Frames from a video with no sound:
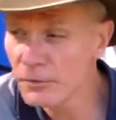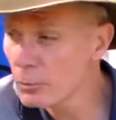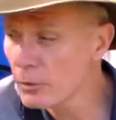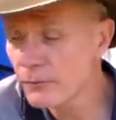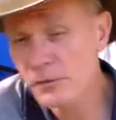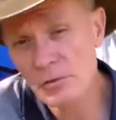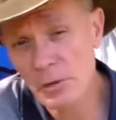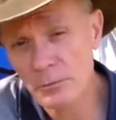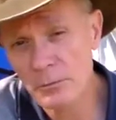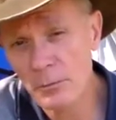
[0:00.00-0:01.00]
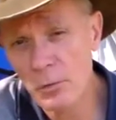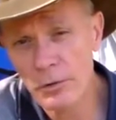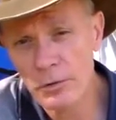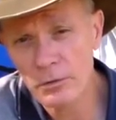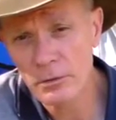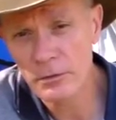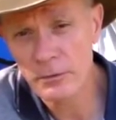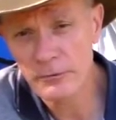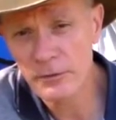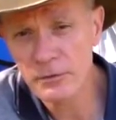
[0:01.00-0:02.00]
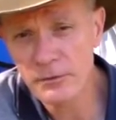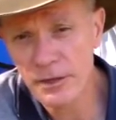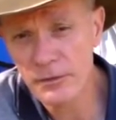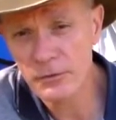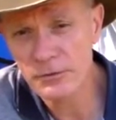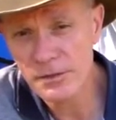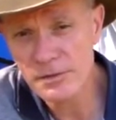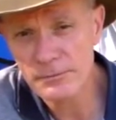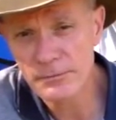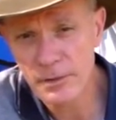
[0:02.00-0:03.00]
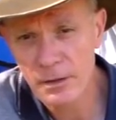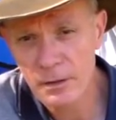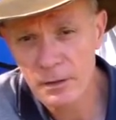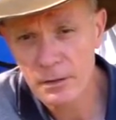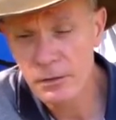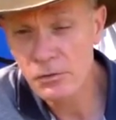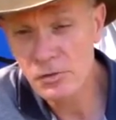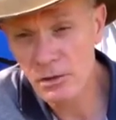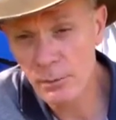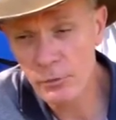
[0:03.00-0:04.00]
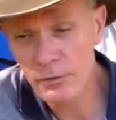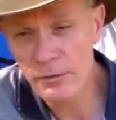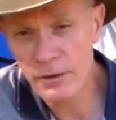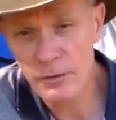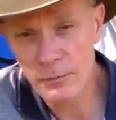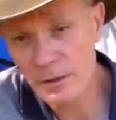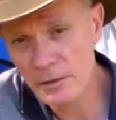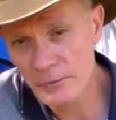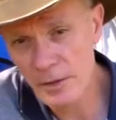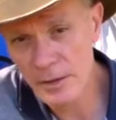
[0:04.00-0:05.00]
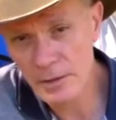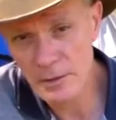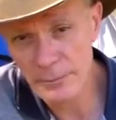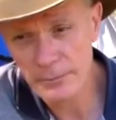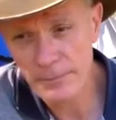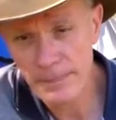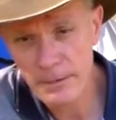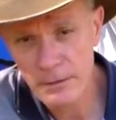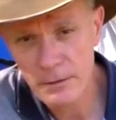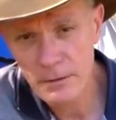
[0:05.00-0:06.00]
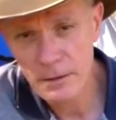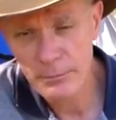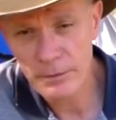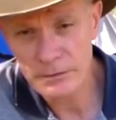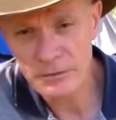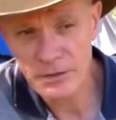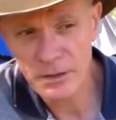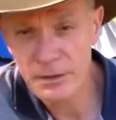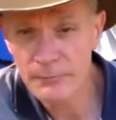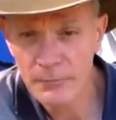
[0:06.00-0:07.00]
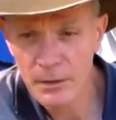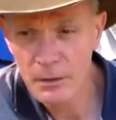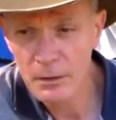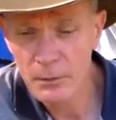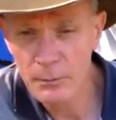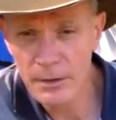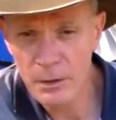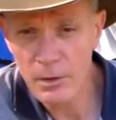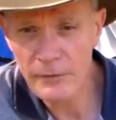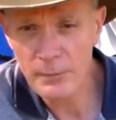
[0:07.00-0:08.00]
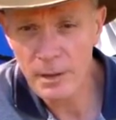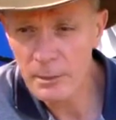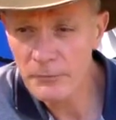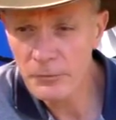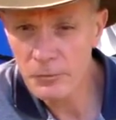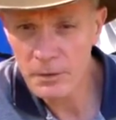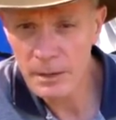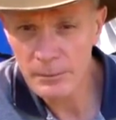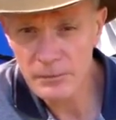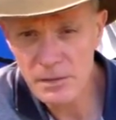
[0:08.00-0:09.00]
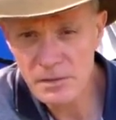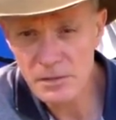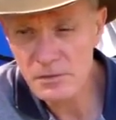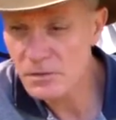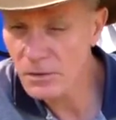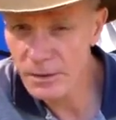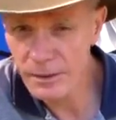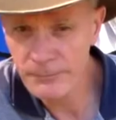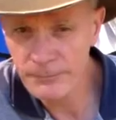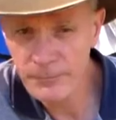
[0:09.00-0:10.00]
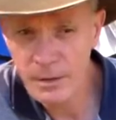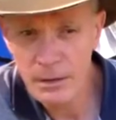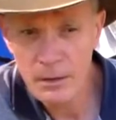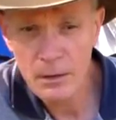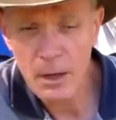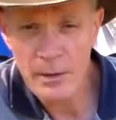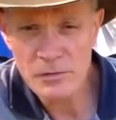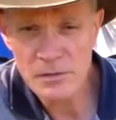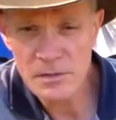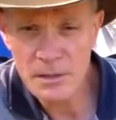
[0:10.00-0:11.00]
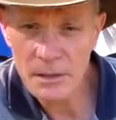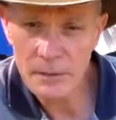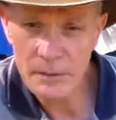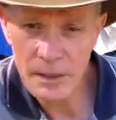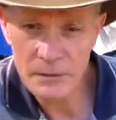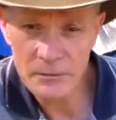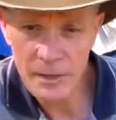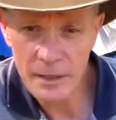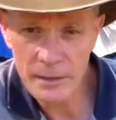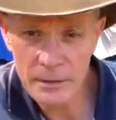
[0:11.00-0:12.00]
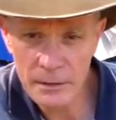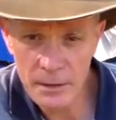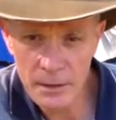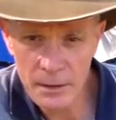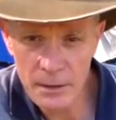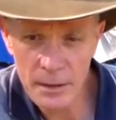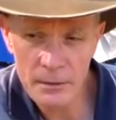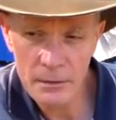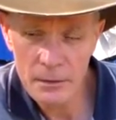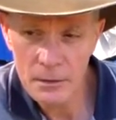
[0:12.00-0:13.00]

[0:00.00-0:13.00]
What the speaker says: field work for the John Moyle Field Day contest. Usually I'm with the Redcliffe Radio Club, but being away from home for a couple of years, such as I am, I'm actually sitting in the Hunter Valley in a